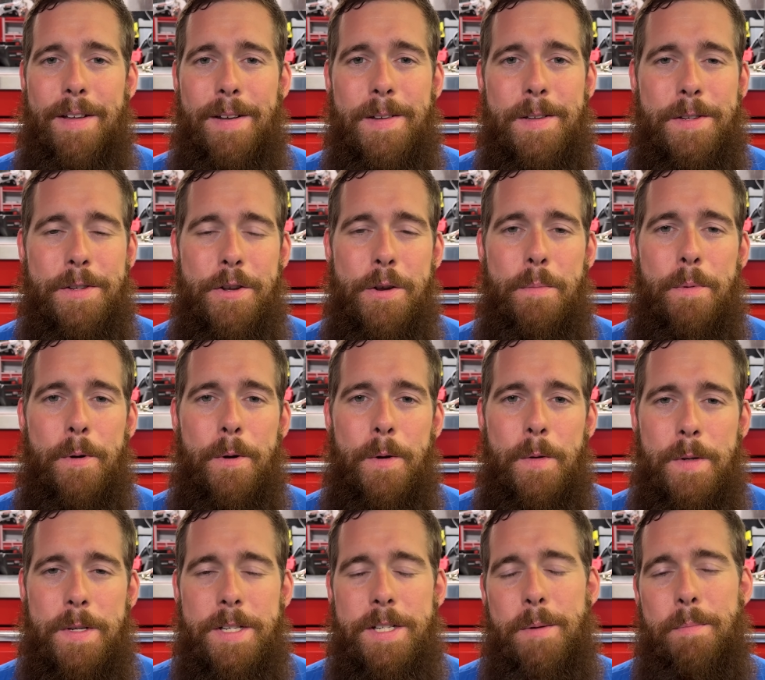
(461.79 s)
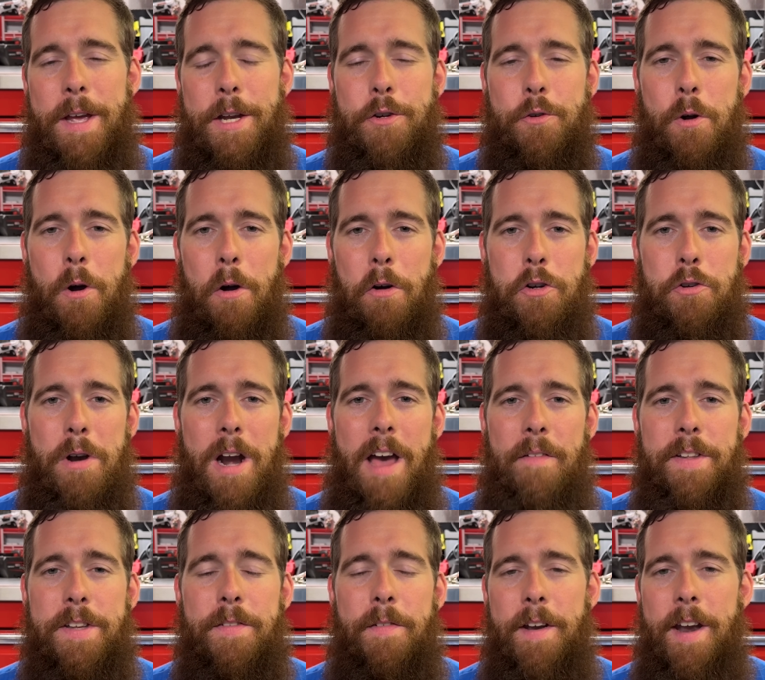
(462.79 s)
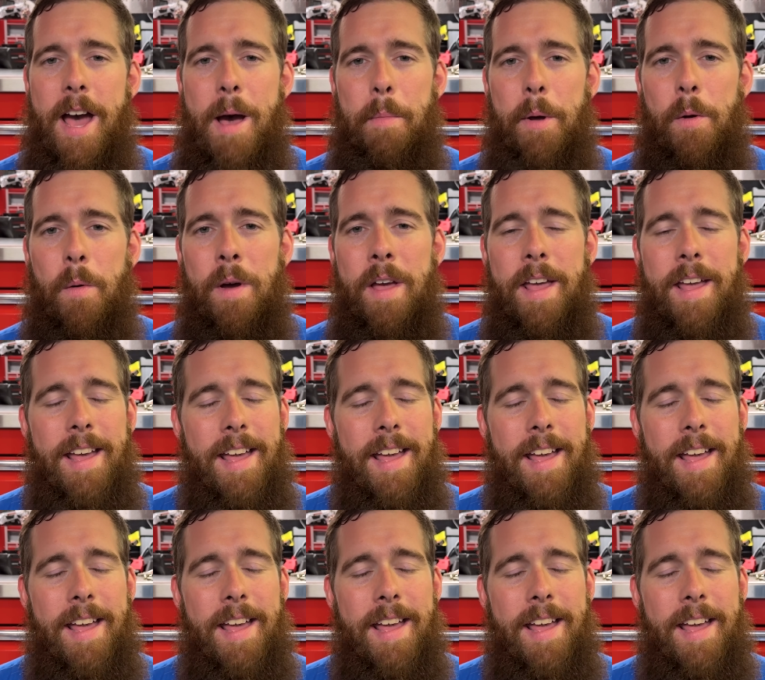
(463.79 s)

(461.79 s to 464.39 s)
Subaru's symmetrical all-wheel drive is phenomenal,